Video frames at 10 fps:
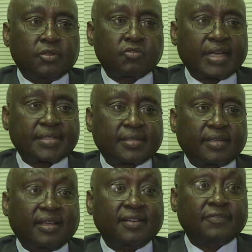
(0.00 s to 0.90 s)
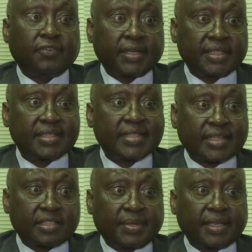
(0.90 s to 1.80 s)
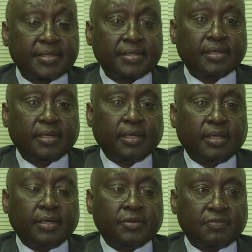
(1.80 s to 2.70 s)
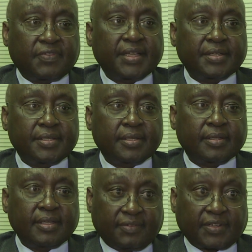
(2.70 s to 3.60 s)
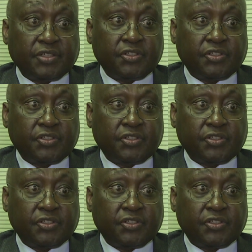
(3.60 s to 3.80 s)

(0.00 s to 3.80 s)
to ask foreign taxpayers to fund the African